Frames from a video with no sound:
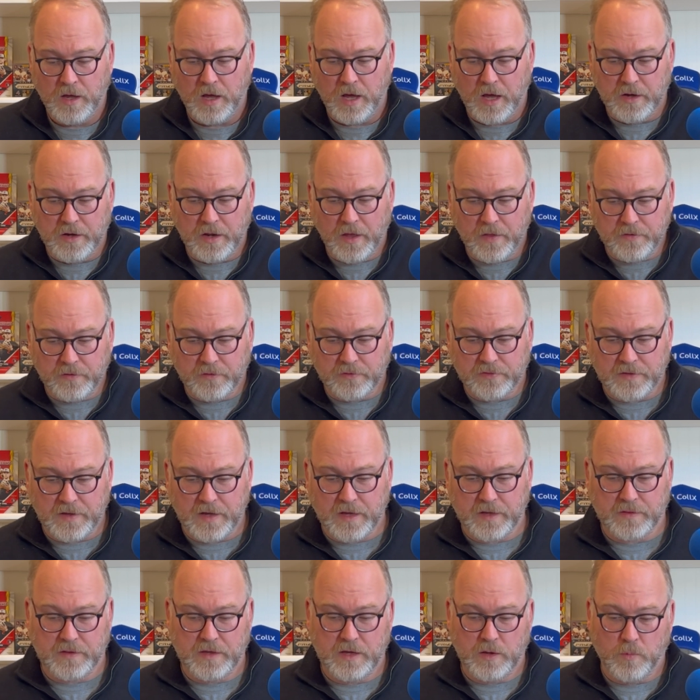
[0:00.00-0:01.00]
Another
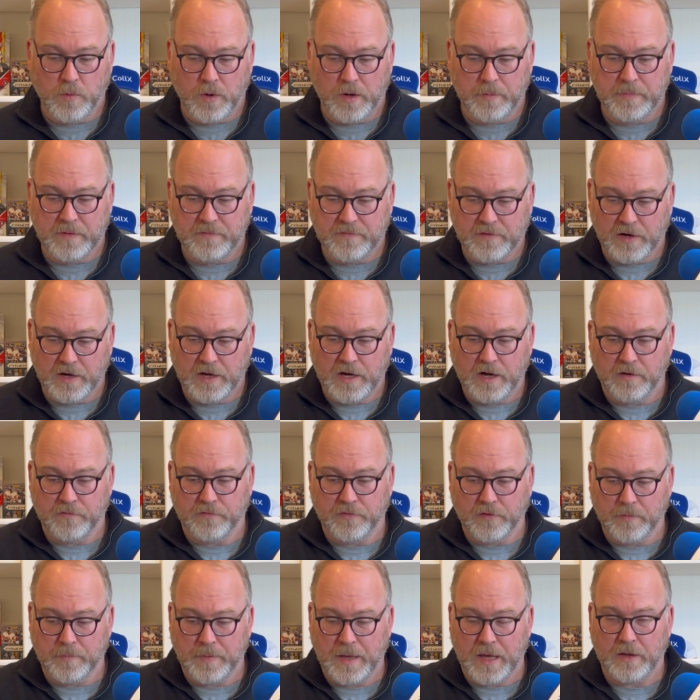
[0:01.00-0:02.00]
thing that you want to be very
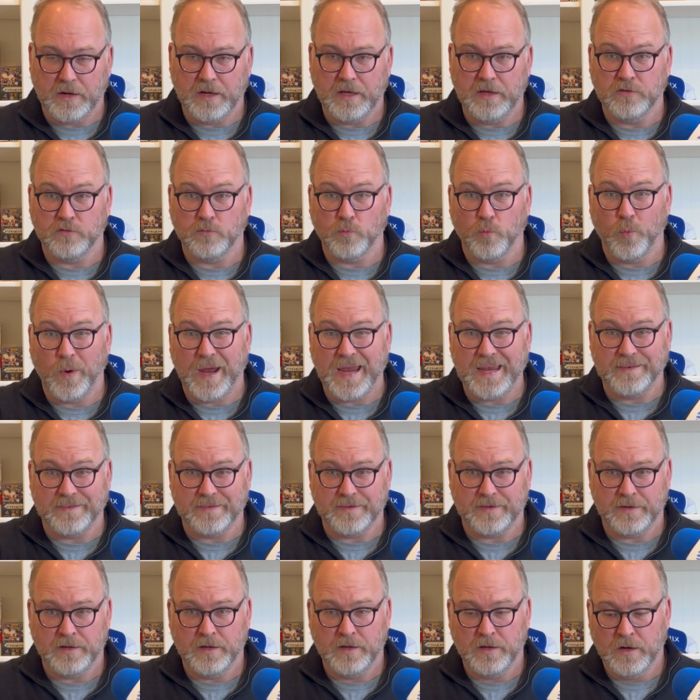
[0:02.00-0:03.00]
careful about is
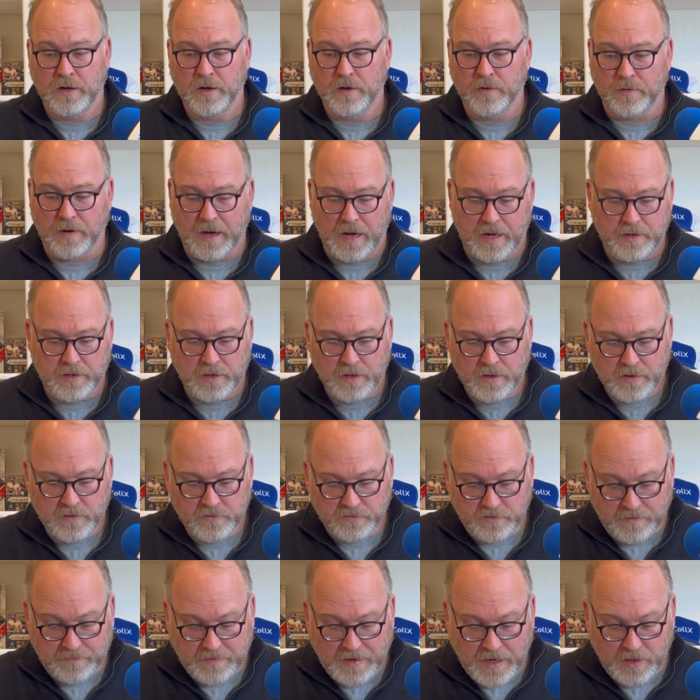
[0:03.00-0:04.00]
weight, right?
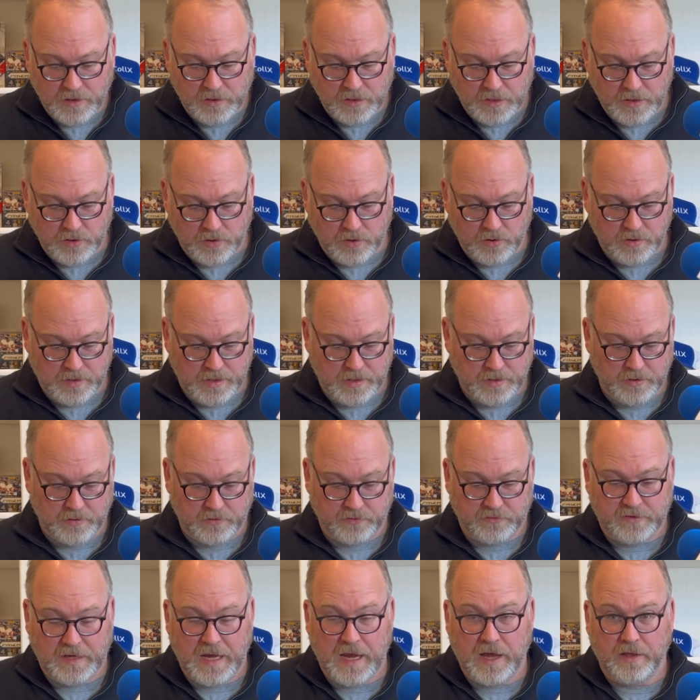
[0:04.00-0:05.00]
So I've got a little
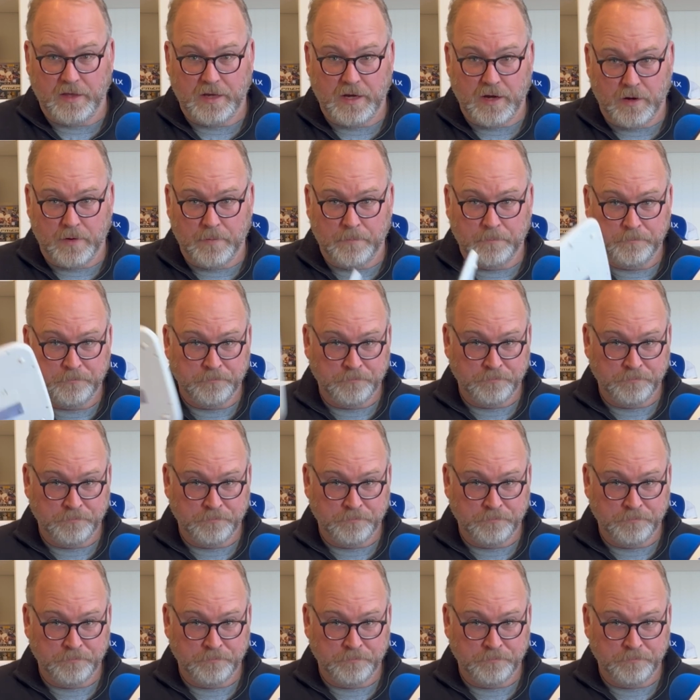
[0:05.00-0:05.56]
scale here.